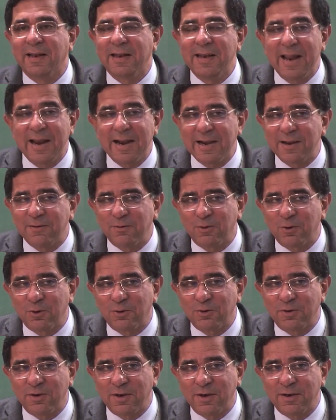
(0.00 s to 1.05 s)
negative
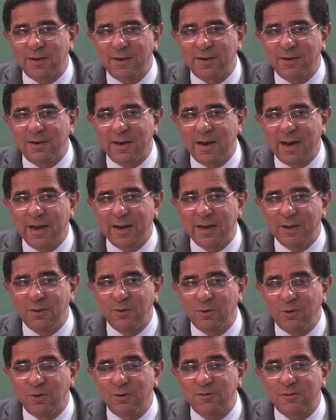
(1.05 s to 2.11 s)
growth rate. And
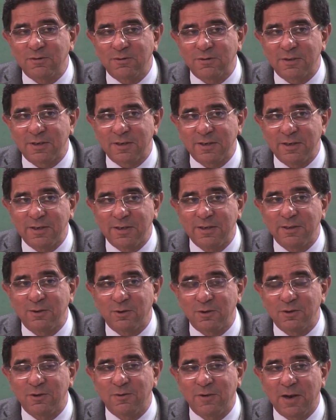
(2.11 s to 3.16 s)
in
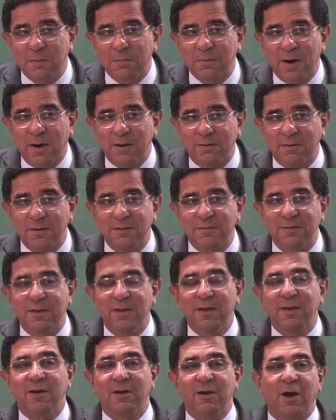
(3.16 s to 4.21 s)
those developed countries,
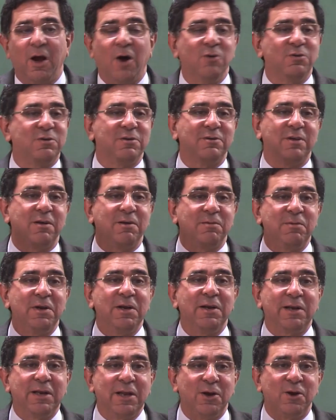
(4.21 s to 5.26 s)
houses are
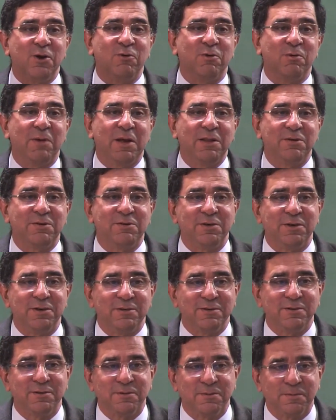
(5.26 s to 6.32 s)
being taken over by the
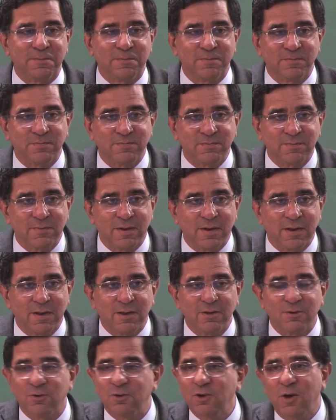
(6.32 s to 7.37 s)
trees.
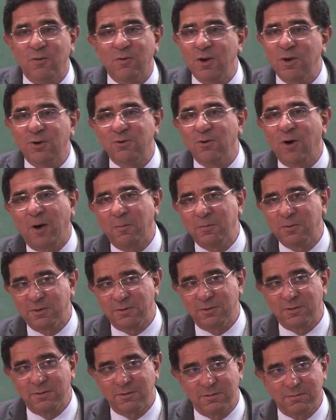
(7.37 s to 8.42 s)
So you have only two
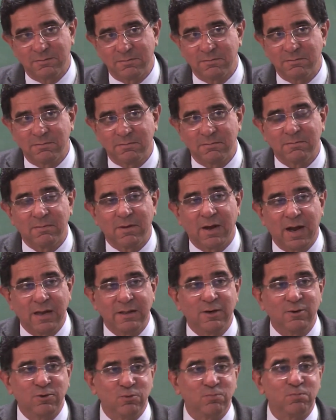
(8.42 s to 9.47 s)
options,
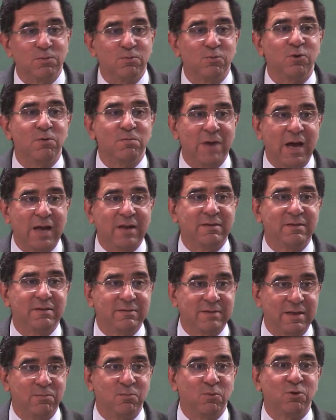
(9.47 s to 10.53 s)
either to promote
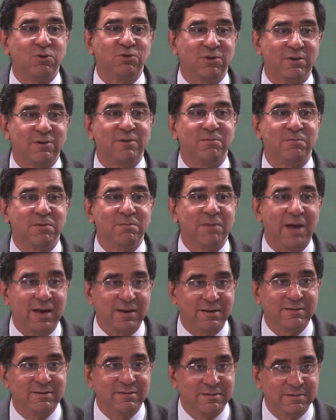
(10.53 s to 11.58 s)
marriages and more children per
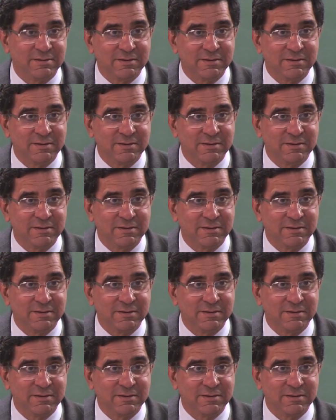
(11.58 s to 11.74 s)
marriage,